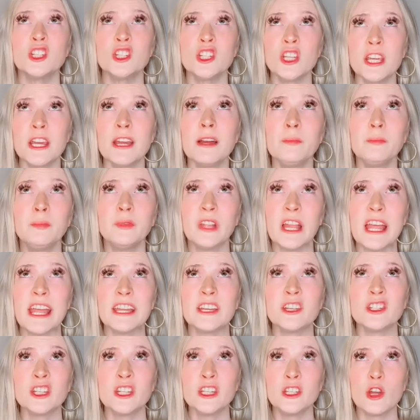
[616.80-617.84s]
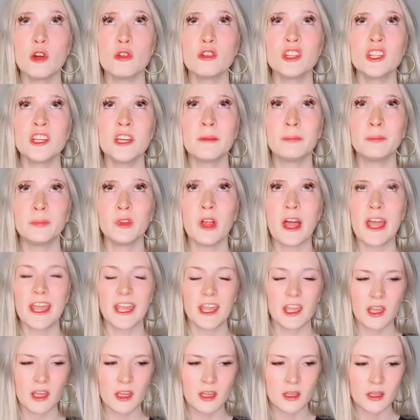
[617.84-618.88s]
She a blank, she knows she a
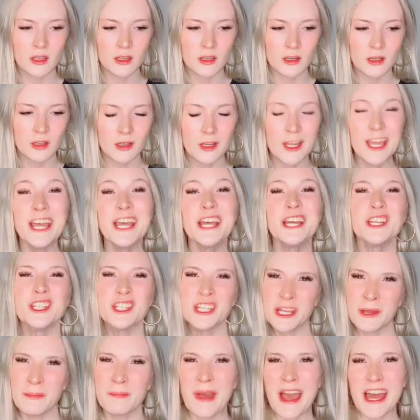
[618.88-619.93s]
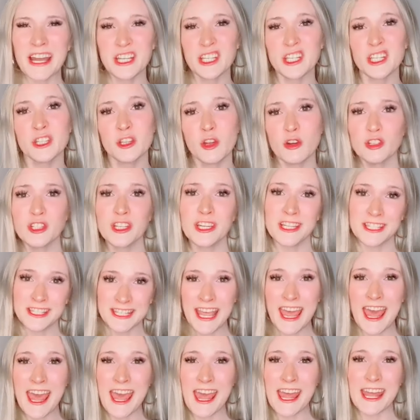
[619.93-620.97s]
blank. She a baddie, she knows she a
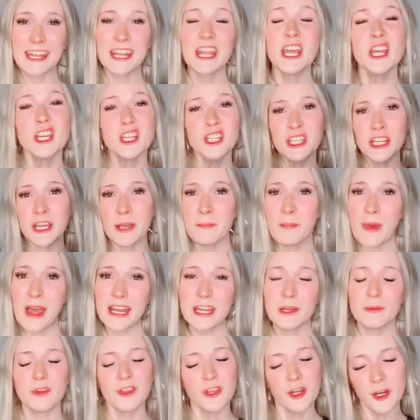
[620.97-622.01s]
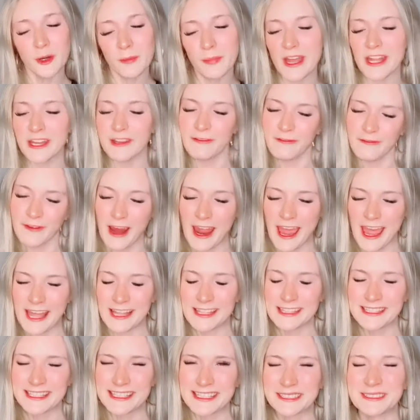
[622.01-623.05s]
10. She a baddie with her baddie
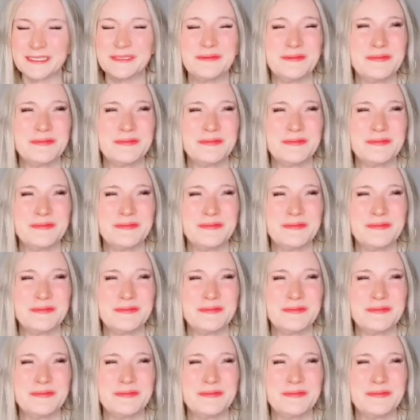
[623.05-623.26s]
friend.